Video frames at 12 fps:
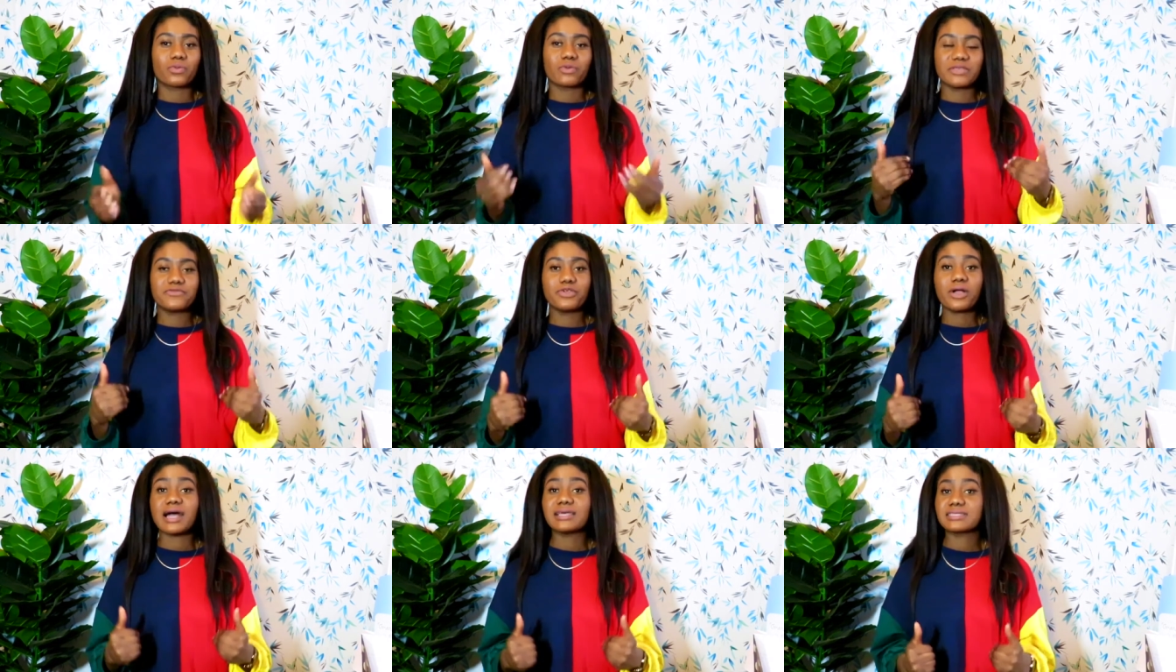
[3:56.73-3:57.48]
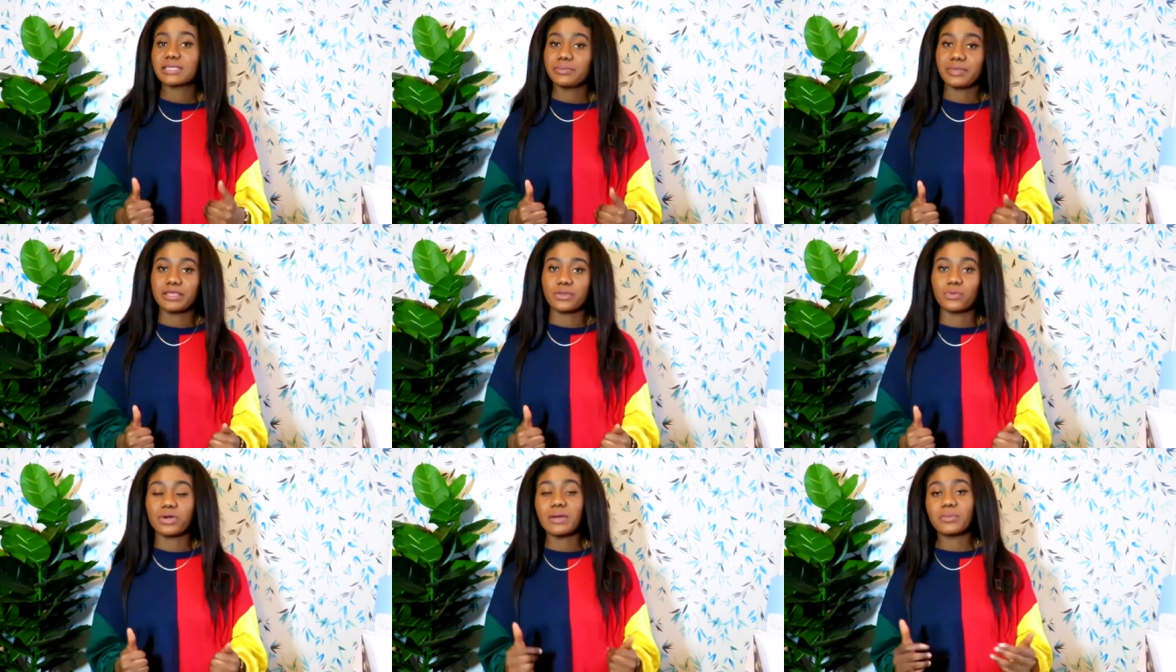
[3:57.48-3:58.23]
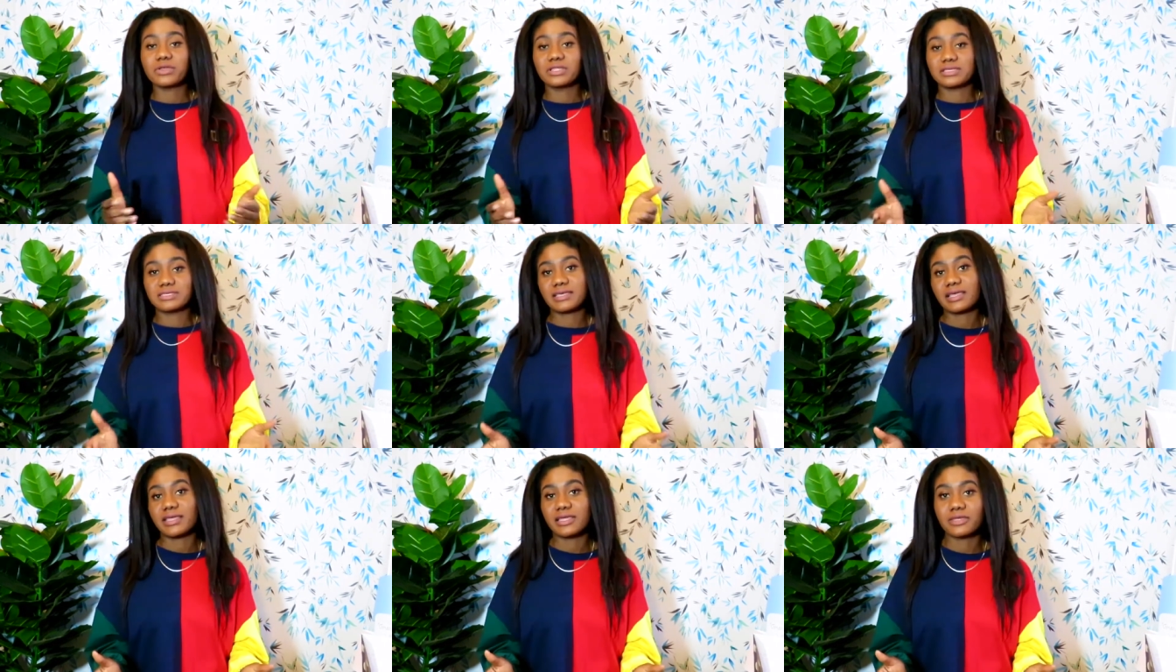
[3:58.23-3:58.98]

if you ask me what i'm going to say